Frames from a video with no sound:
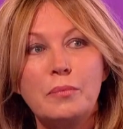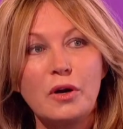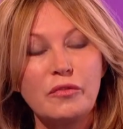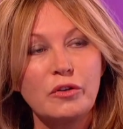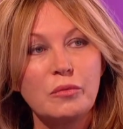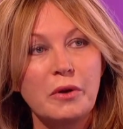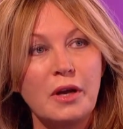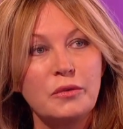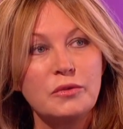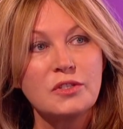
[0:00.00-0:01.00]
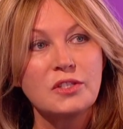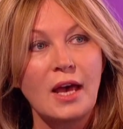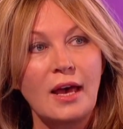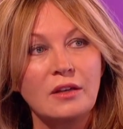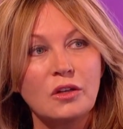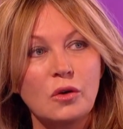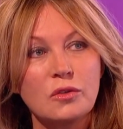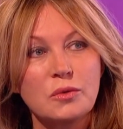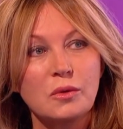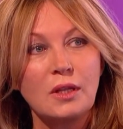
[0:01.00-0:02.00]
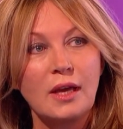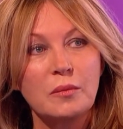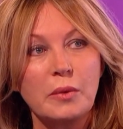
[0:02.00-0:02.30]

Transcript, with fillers: Burford Browns and Cotswold leg